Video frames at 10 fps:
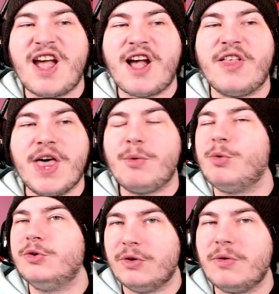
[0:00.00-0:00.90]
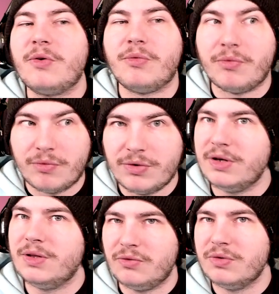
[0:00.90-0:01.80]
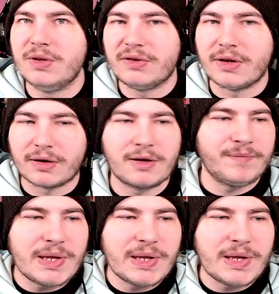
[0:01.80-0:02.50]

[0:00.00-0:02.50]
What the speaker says: that would really, really suck.